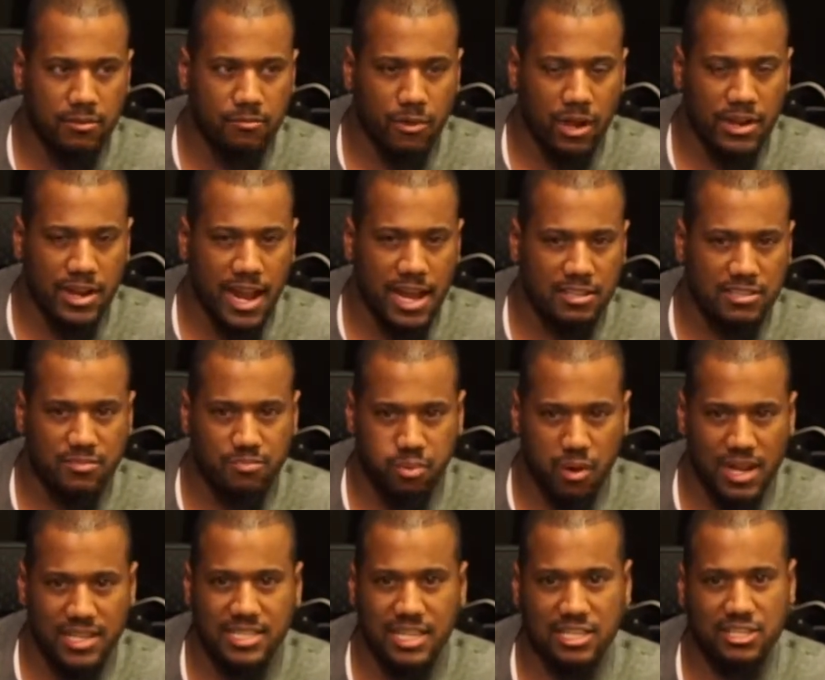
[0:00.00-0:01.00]
announced
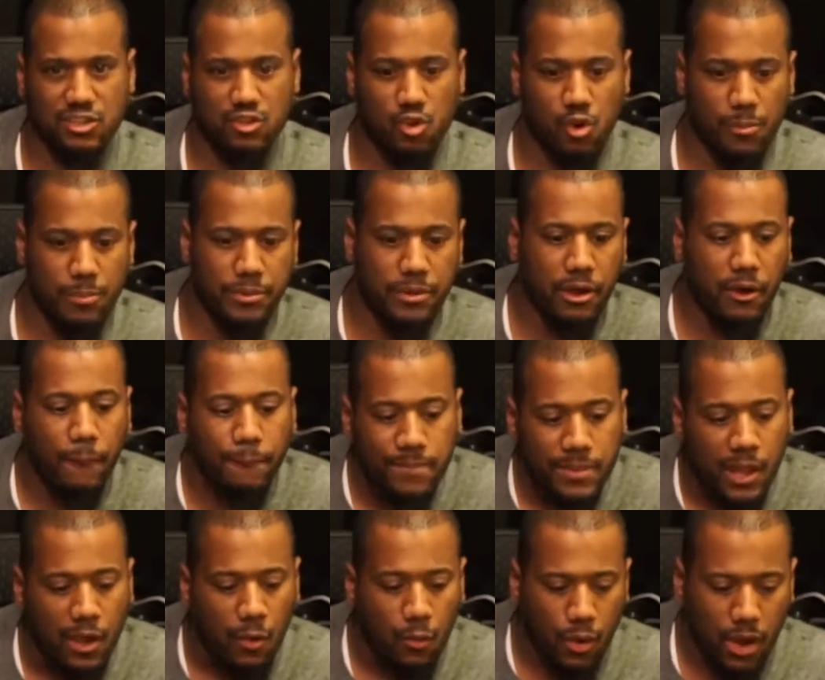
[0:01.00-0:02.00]
Project Scorpio.
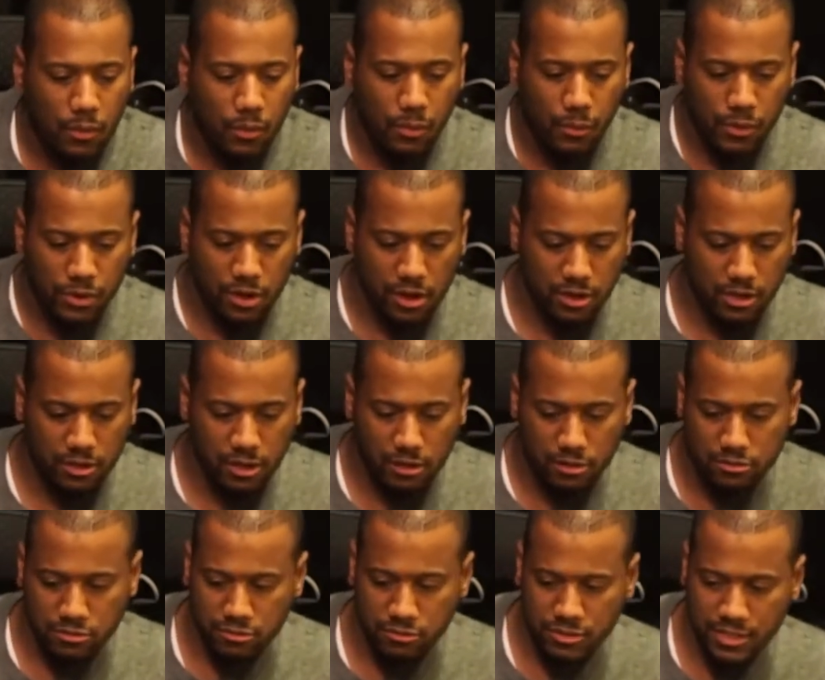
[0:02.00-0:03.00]
Well, what we're going to
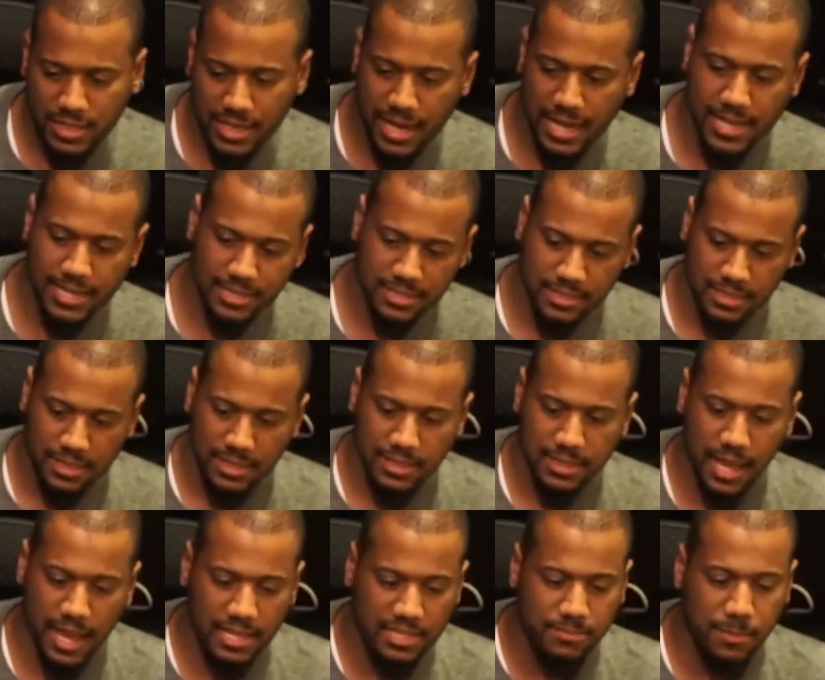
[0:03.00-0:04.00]
go through today is
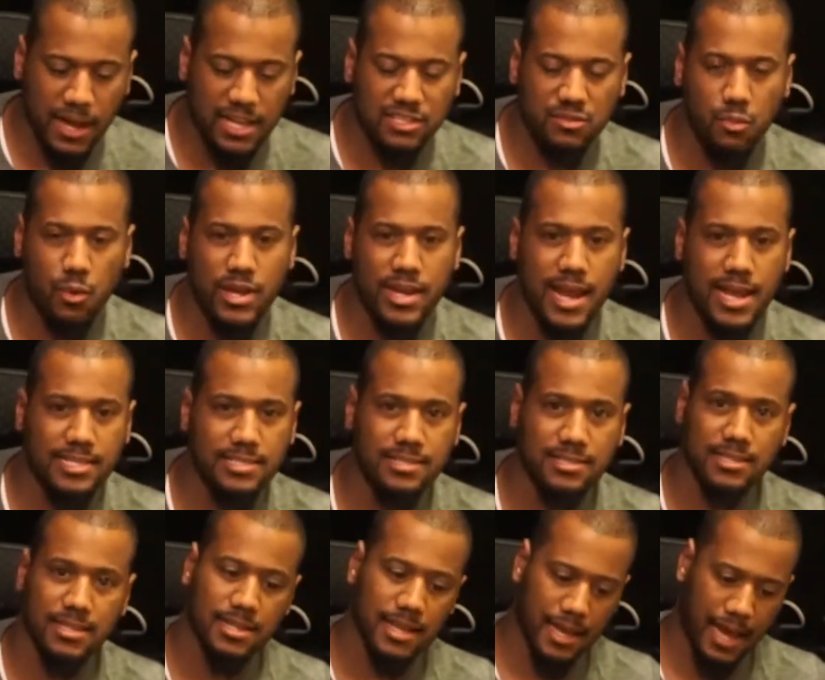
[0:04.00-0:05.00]
the Xbox One
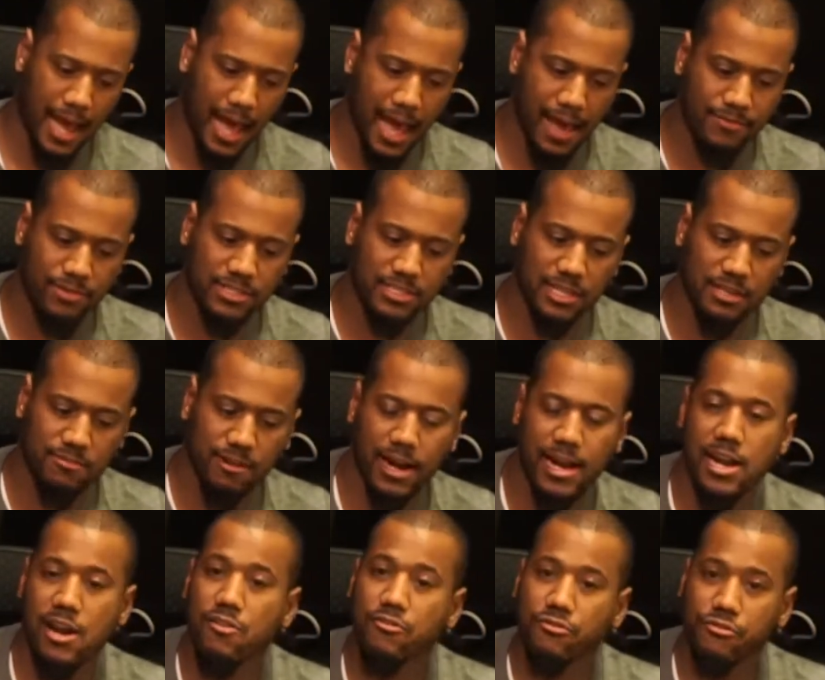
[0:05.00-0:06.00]
S. I have it sitting
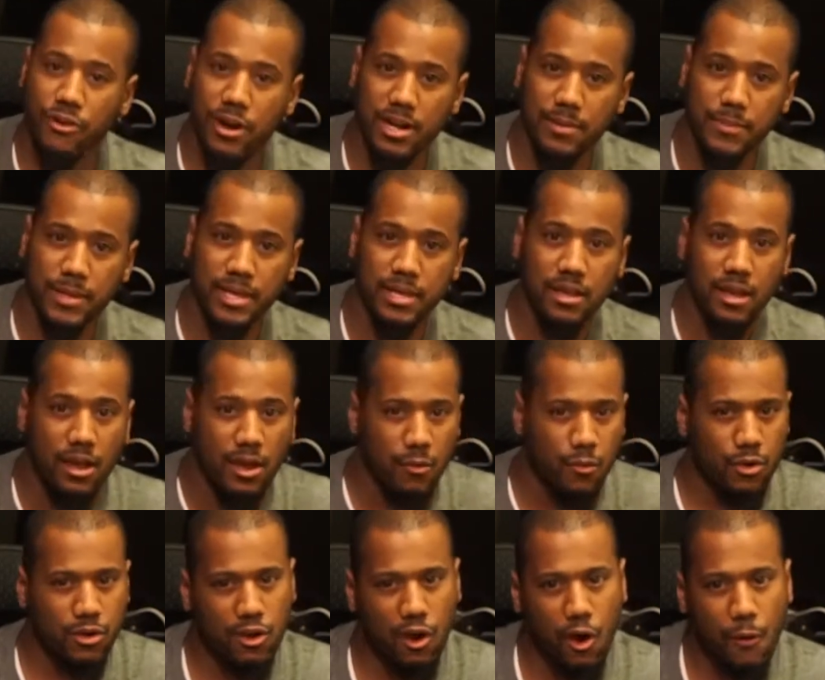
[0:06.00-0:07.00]
right here in front of me.
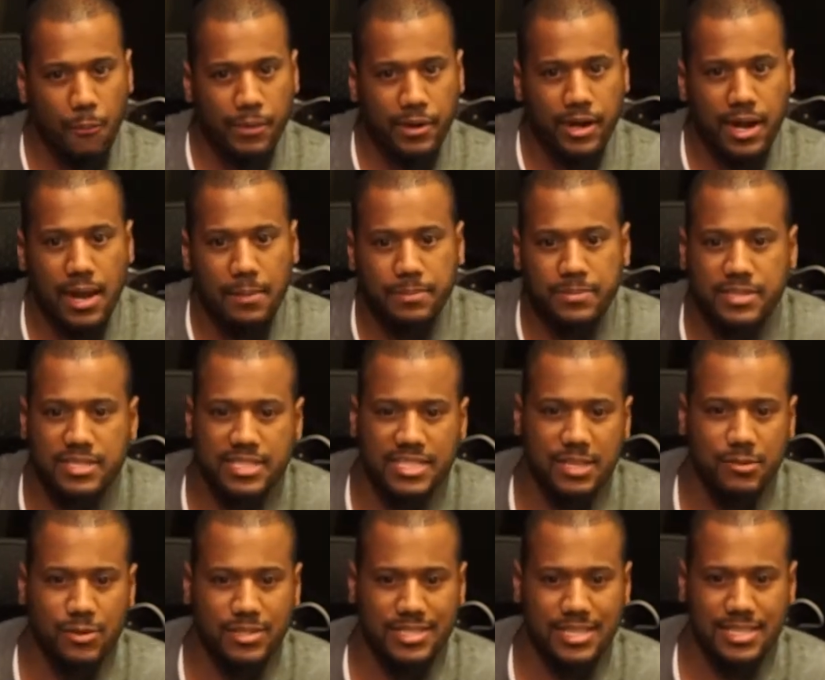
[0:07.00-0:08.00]
We're going to open it up,
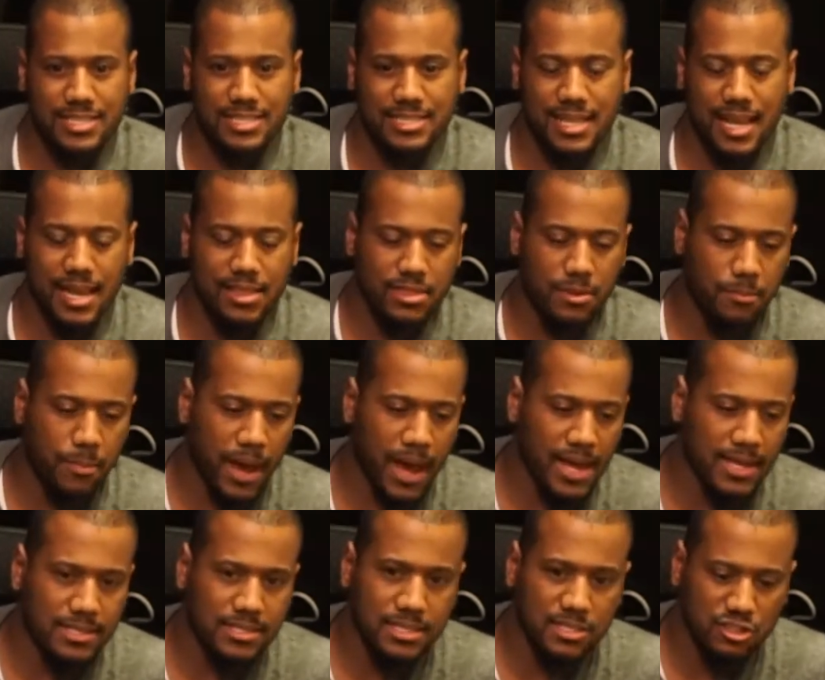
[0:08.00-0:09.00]
see what's inside the
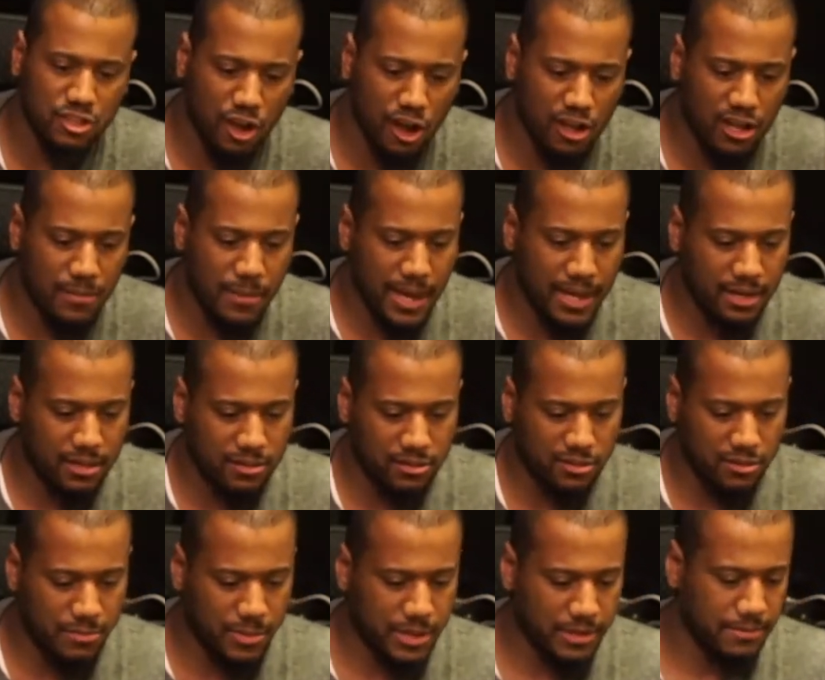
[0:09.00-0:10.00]
box, and talk about it a
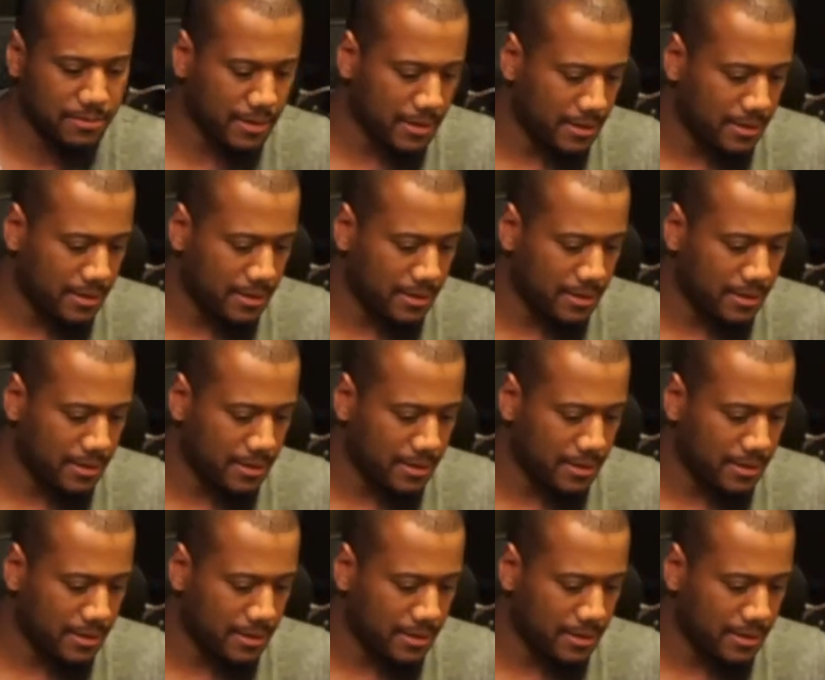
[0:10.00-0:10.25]
little bit.